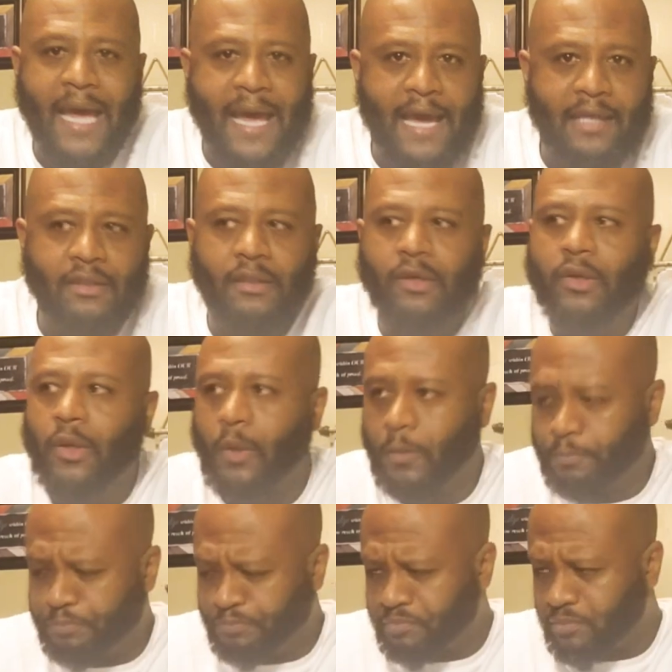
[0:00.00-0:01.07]
ask, you
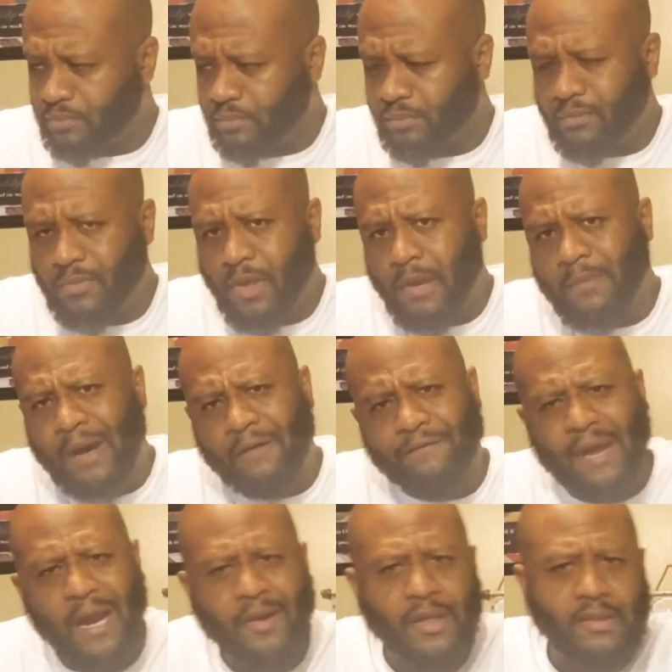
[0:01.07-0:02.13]
know, about
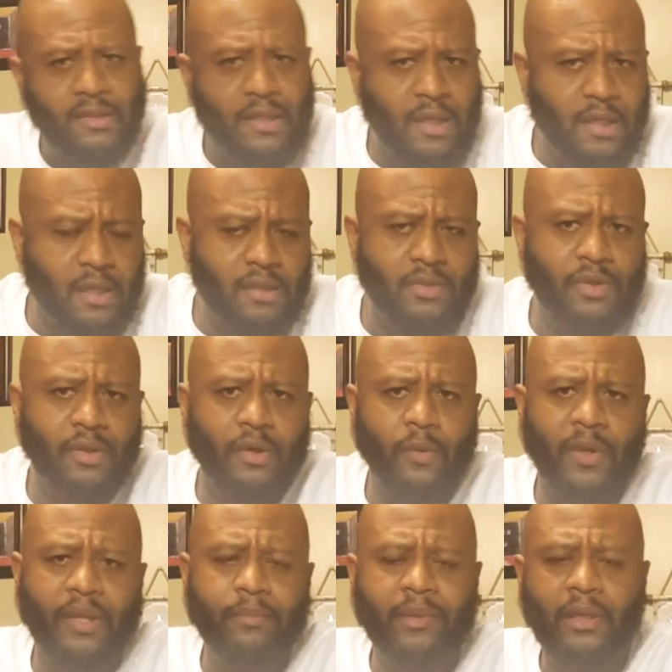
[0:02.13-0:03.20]
various guns, you know,
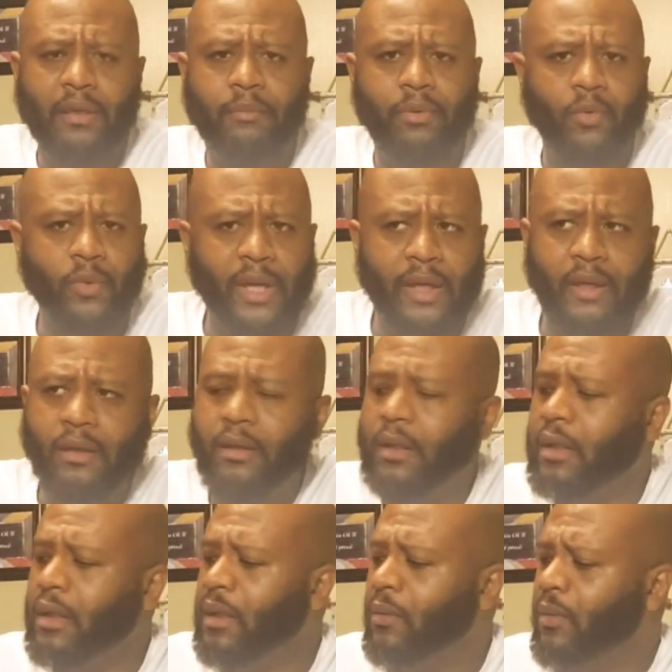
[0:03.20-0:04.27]
whether it be a Beretta,
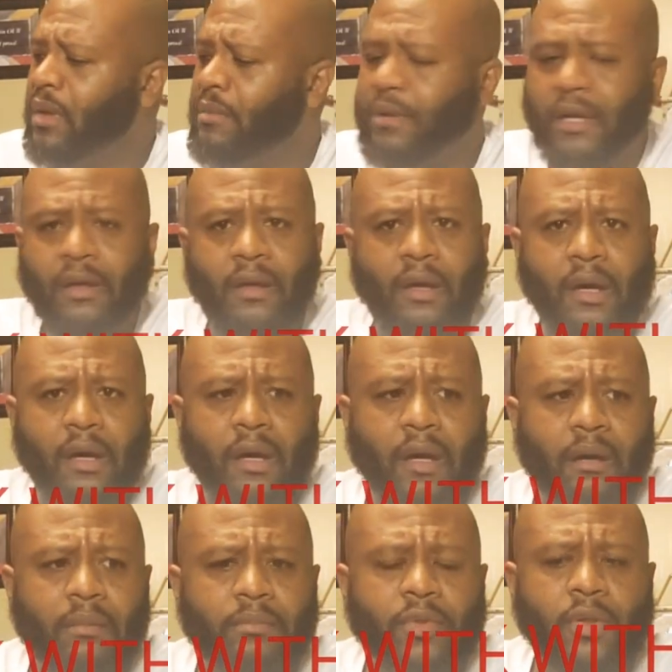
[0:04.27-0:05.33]
whether it be,
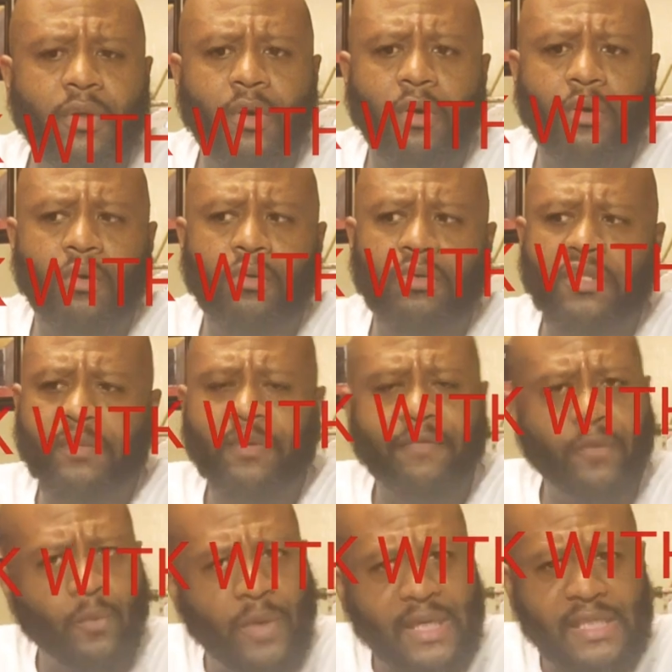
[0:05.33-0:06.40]
um, you know, Smith
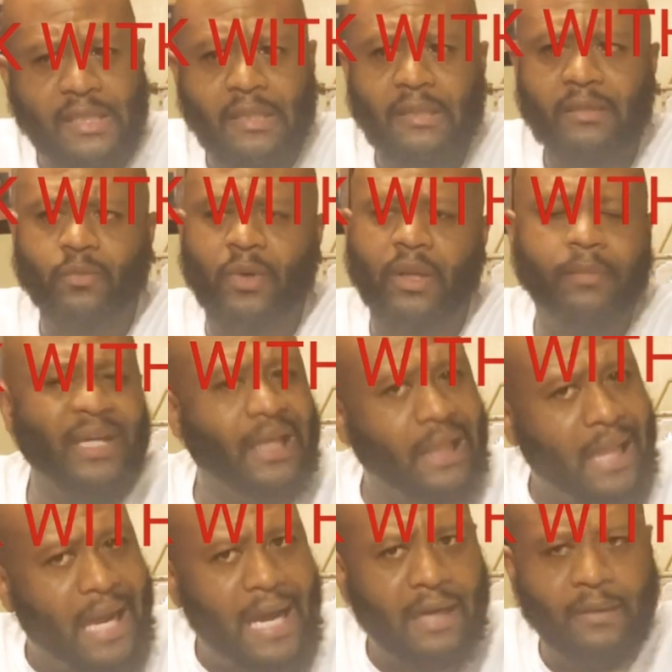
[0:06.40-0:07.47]
& Wesson, whether it be
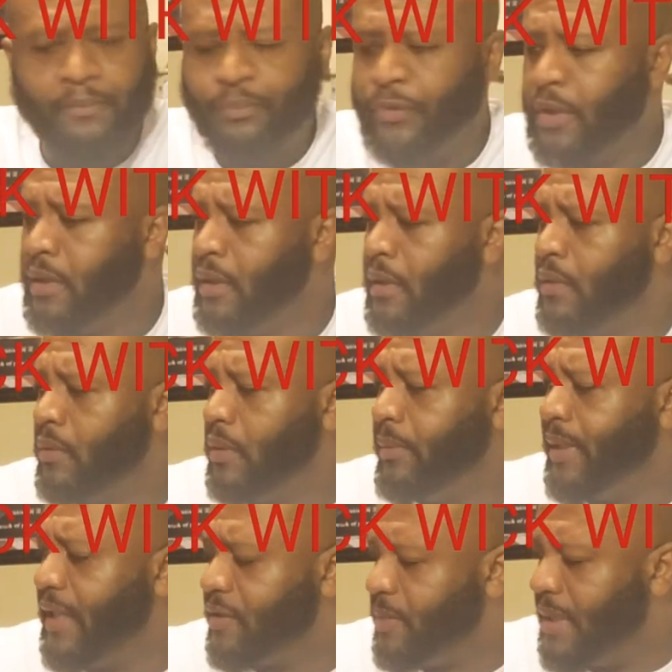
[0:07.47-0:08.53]
Glock, whether
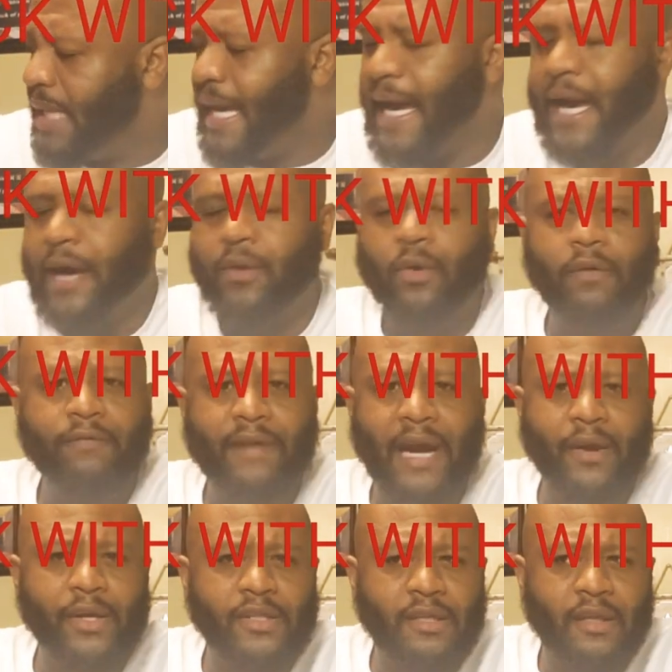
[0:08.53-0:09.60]
it be SD9 or
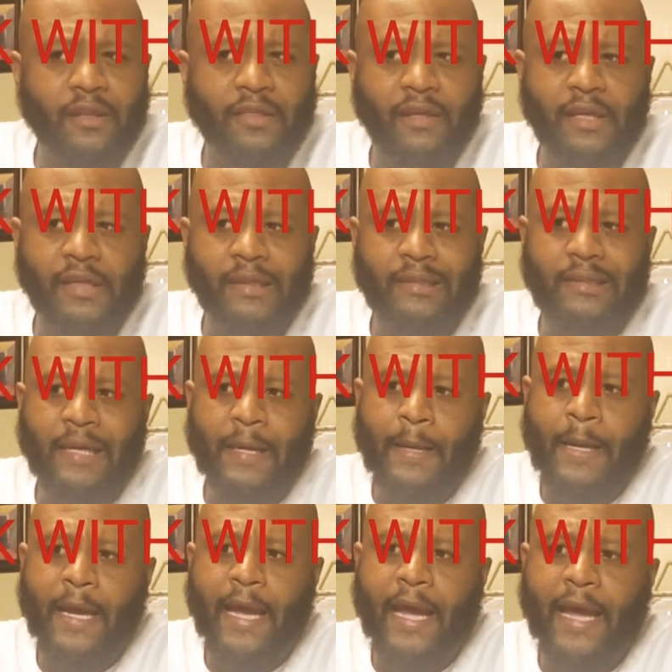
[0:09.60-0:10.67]
various other things.
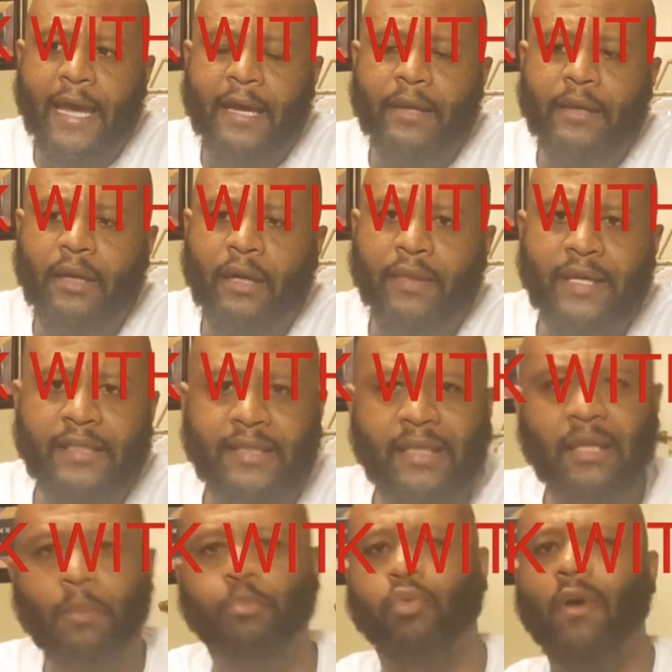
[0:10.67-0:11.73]
And uh, they see
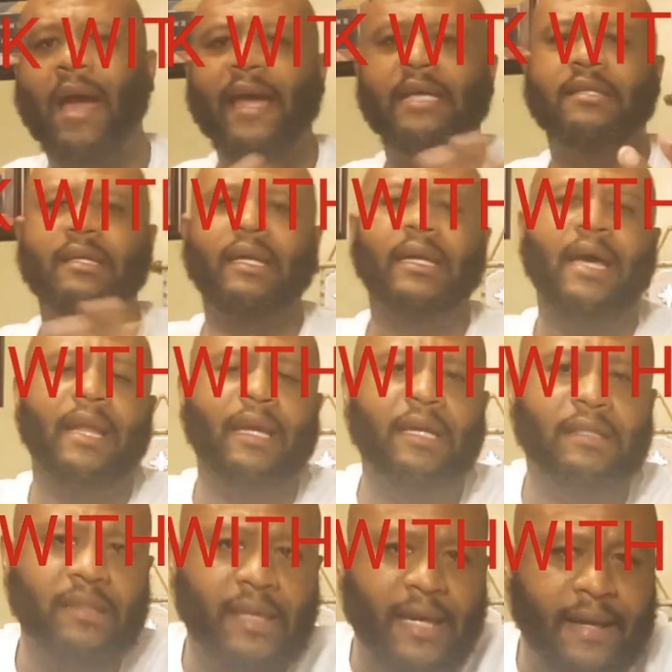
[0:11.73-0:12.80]
the price and they kind of
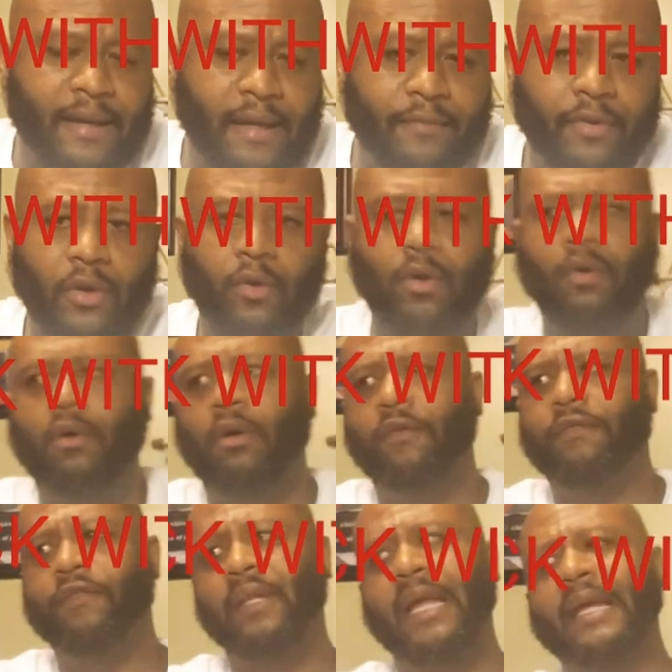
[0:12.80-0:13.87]
get scared of it or, or, feel